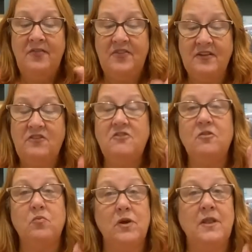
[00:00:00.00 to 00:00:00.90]
This is
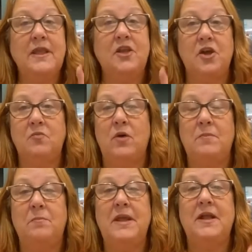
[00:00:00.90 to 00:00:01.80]
a really good
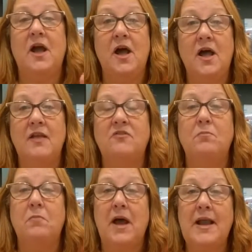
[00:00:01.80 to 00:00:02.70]
one because
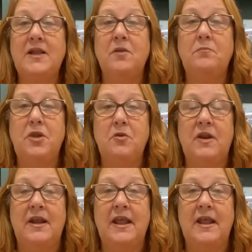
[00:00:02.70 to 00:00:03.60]
my
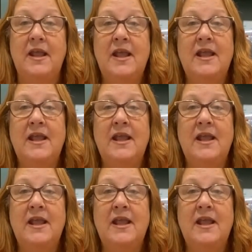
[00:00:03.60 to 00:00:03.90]
community